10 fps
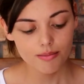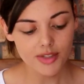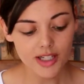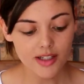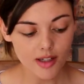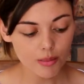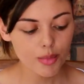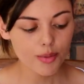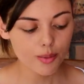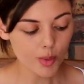dinged up
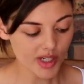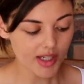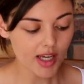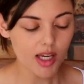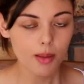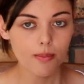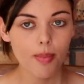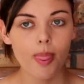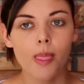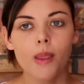when it came,
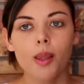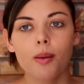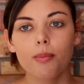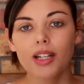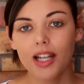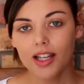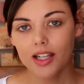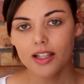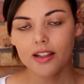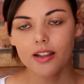But
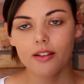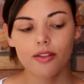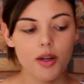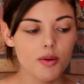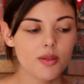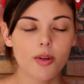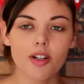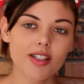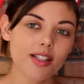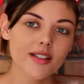luckily there was a
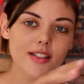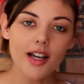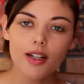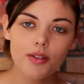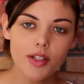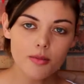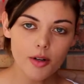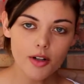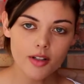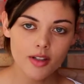box inside of this
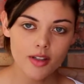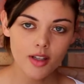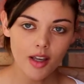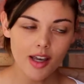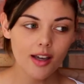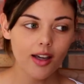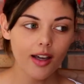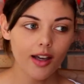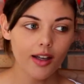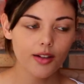box
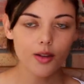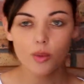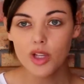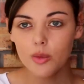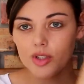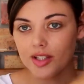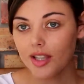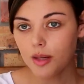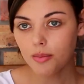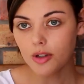and the wheel was in
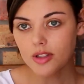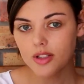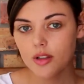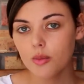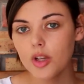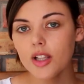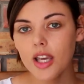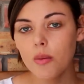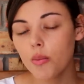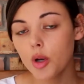that box, so the wheel came